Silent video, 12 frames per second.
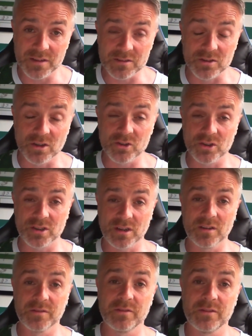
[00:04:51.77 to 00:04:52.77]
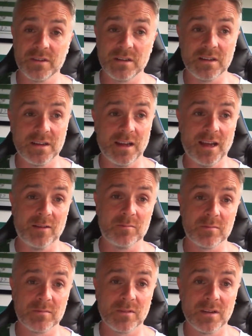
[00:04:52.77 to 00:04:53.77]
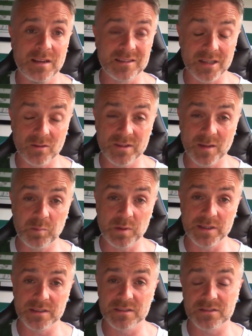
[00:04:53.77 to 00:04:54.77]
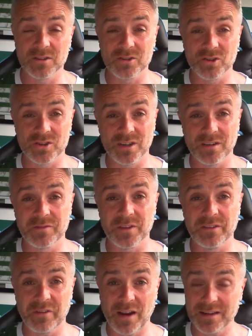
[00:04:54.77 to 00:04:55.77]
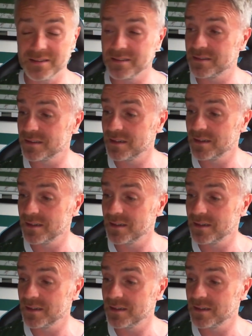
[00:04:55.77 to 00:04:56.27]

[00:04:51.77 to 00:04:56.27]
It's not good enough as Celtic players. It's not good enough for the fans.